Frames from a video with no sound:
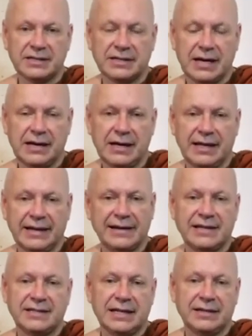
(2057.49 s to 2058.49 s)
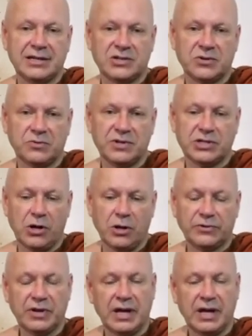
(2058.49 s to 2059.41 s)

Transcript: Yeah, that is the initial result.